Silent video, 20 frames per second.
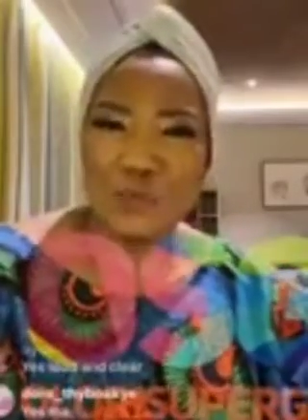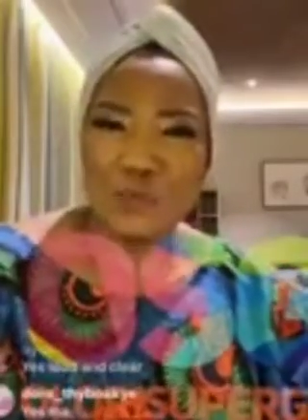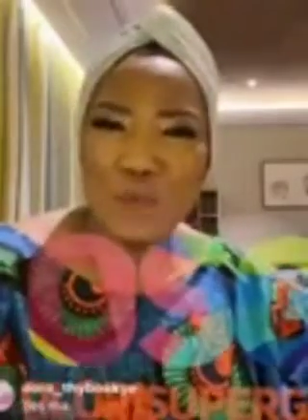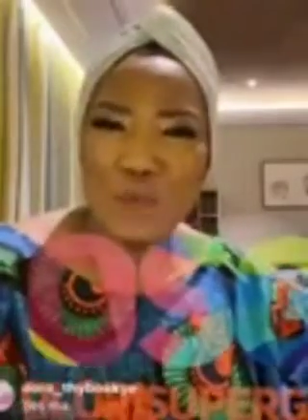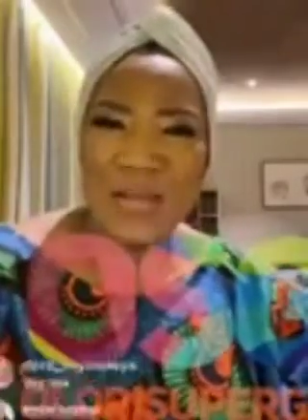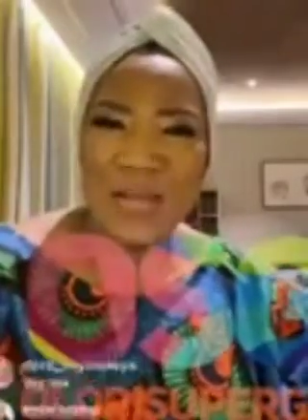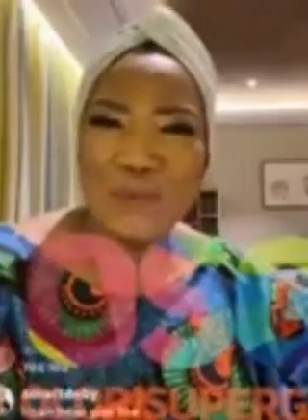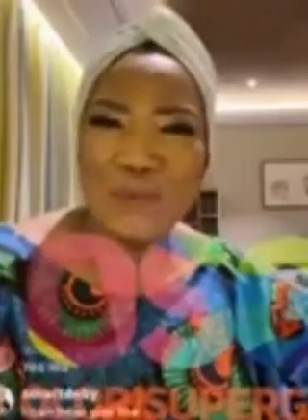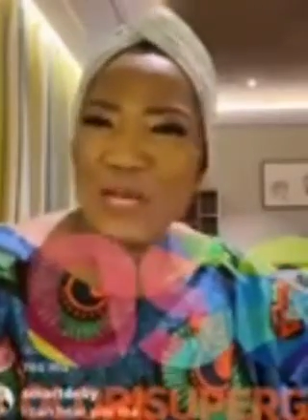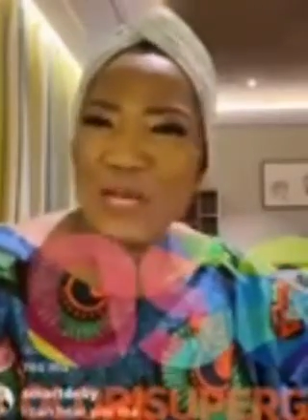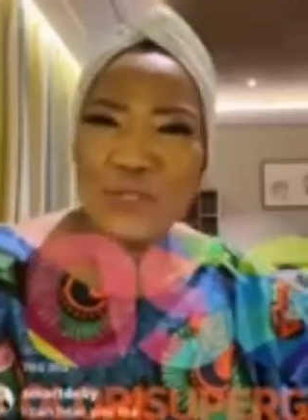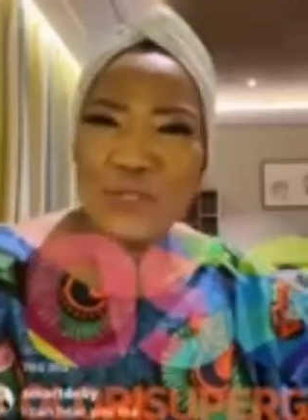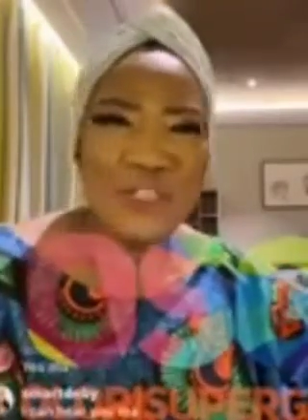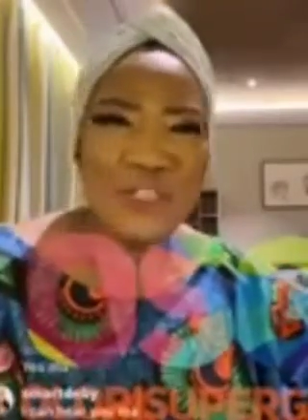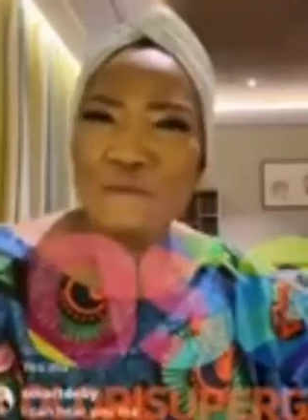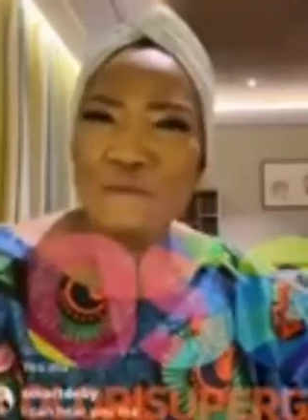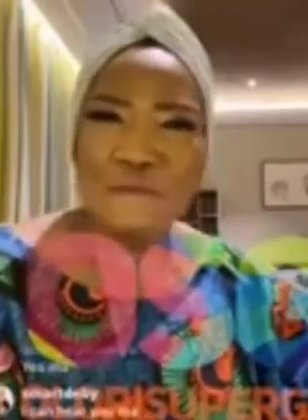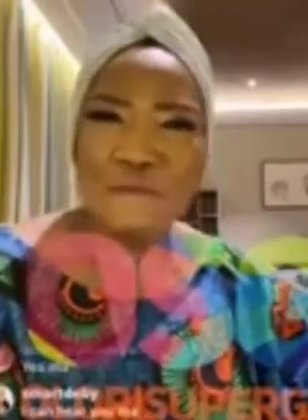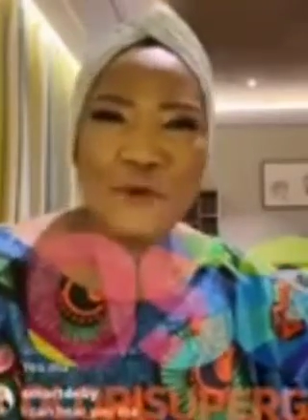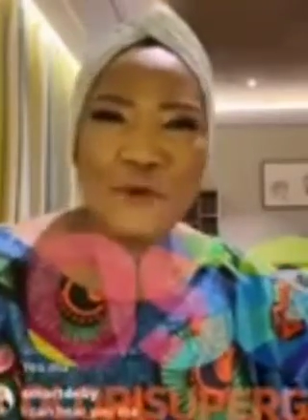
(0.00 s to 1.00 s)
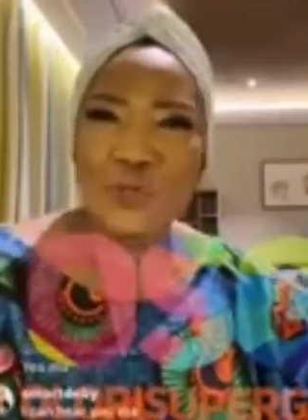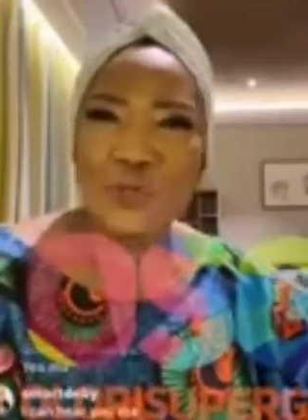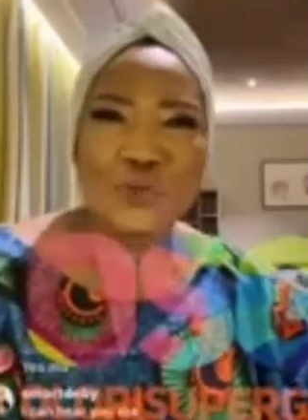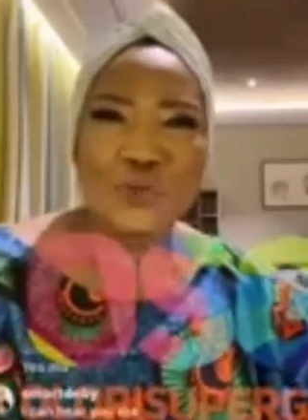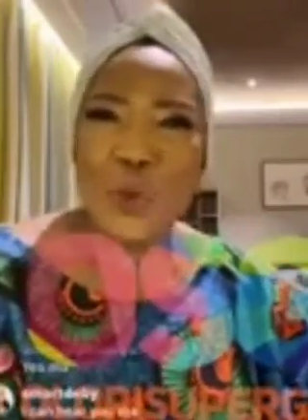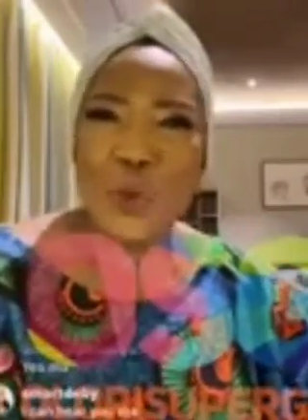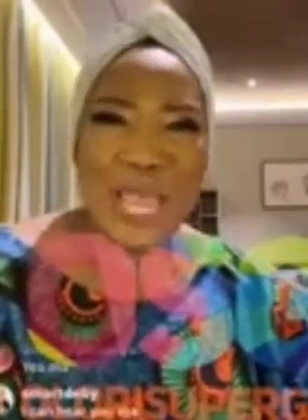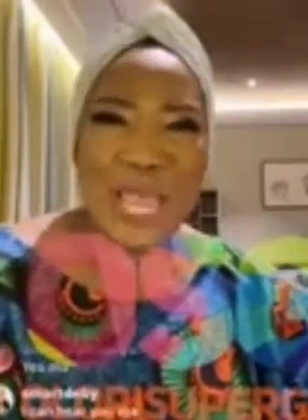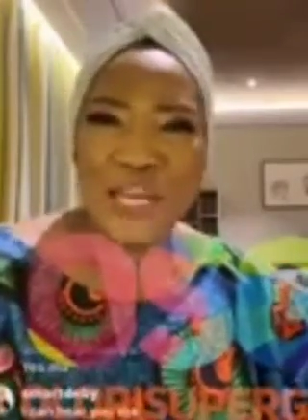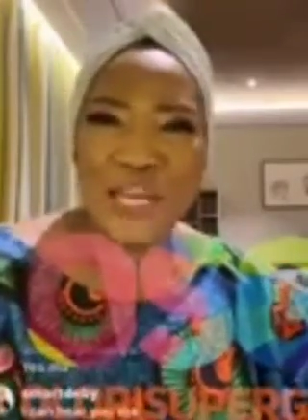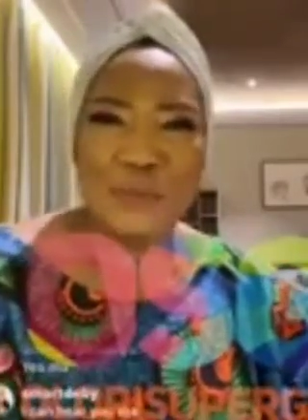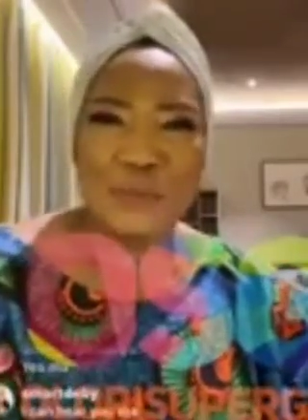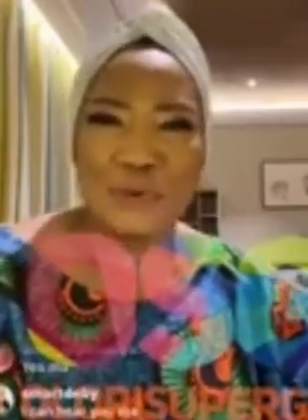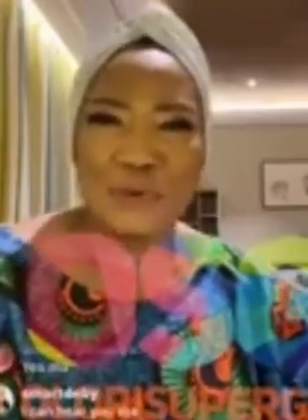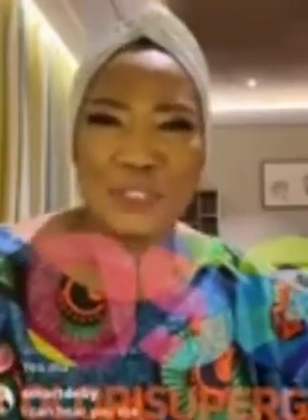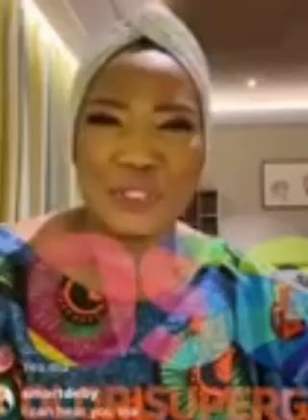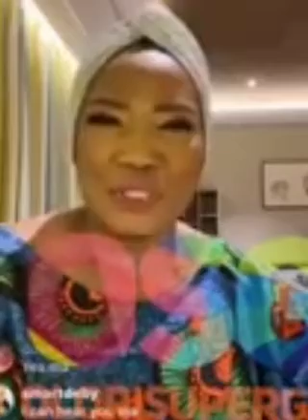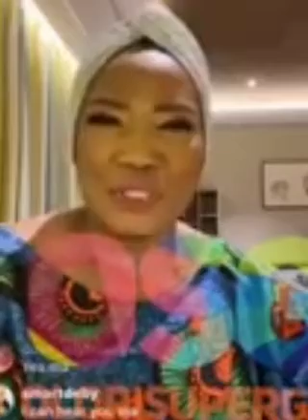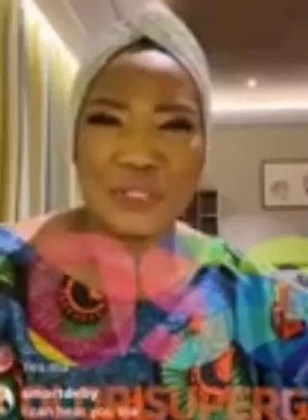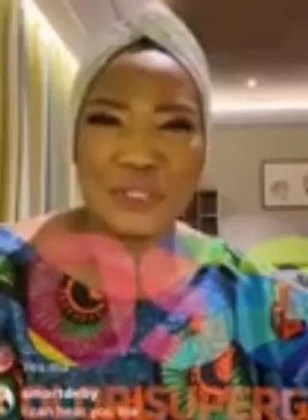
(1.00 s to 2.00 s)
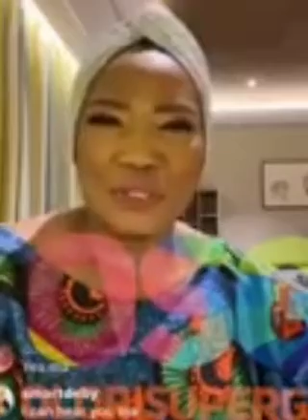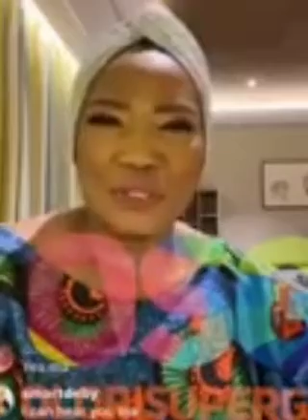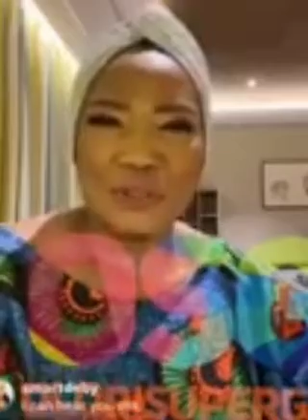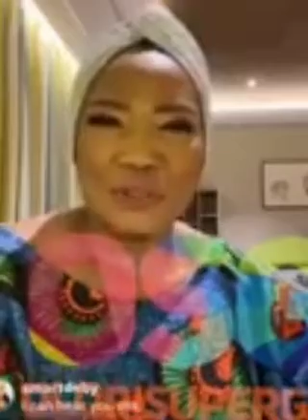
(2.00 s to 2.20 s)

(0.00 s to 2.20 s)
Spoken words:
Woman, you are not inferior to anybody.